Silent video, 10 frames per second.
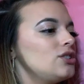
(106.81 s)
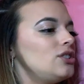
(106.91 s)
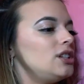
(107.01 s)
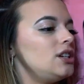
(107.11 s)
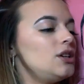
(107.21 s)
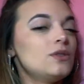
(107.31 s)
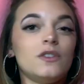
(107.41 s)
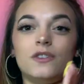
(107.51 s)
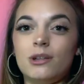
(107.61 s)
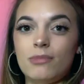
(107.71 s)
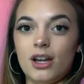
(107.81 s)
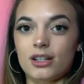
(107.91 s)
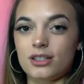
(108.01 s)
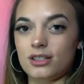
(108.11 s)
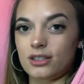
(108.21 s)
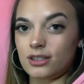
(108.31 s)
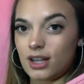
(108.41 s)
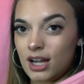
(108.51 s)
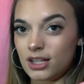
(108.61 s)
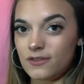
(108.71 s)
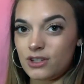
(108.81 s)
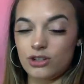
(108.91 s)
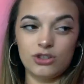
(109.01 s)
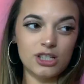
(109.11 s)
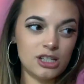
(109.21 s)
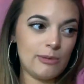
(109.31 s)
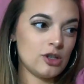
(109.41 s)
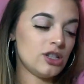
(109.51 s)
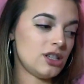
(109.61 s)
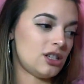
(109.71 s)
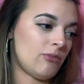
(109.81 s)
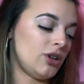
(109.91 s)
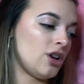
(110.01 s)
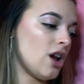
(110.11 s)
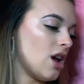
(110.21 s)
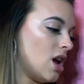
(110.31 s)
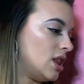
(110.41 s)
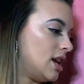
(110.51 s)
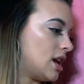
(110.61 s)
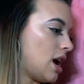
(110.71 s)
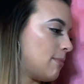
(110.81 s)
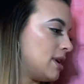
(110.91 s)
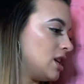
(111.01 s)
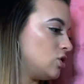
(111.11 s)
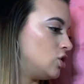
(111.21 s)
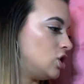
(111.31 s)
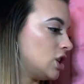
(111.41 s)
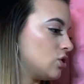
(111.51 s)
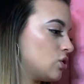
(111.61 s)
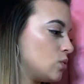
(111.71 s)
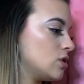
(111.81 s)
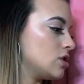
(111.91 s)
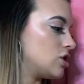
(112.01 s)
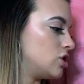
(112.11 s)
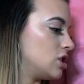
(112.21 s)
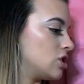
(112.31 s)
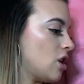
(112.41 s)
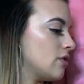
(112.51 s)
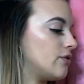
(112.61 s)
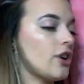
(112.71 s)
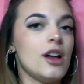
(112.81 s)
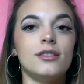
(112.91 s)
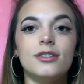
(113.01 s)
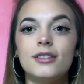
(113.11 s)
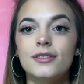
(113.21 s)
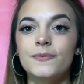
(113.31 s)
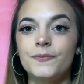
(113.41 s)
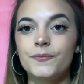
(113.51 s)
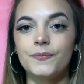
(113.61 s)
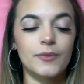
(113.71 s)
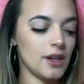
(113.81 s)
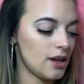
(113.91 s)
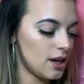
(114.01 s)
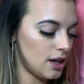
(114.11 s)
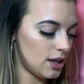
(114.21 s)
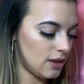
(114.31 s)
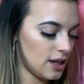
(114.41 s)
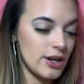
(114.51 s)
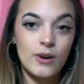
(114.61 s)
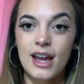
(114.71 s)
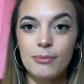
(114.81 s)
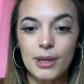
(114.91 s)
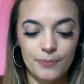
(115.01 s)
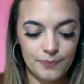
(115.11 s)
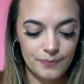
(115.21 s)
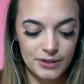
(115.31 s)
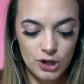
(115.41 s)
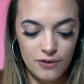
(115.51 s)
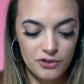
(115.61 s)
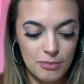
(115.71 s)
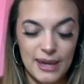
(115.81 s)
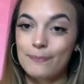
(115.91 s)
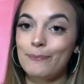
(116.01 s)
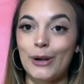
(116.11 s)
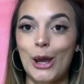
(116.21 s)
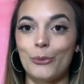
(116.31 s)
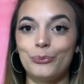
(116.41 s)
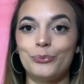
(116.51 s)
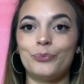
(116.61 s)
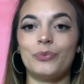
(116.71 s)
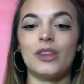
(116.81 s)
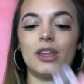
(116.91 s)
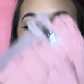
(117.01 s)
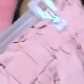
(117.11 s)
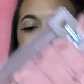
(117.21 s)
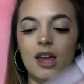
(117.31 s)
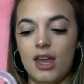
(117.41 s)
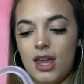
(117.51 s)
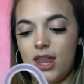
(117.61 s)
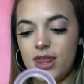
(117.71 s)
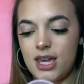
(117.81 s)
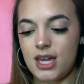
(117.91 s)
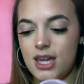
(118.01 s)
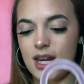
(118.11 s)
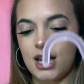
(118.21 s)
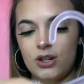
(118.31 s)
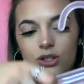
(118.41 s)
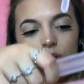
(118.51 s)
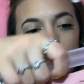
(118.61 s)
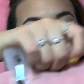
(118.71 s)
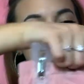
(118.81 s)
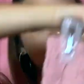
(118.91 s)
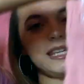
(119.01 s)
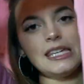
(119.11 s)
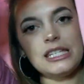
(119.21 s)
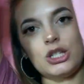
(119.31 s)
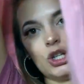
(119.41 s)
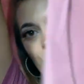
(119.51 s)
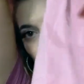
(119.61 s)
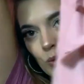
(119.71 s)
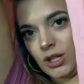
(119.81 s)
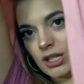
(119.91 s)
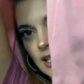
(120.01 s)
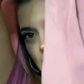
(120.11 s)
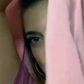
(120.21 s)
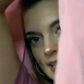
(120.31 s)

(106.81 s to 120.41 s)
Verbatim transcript: on it. It was 15 bucks. I love sundress, especially in the summer. Like, me and jean shorts are just not friends they don't happen. It's not for me, no. And then I also got these shorts, like these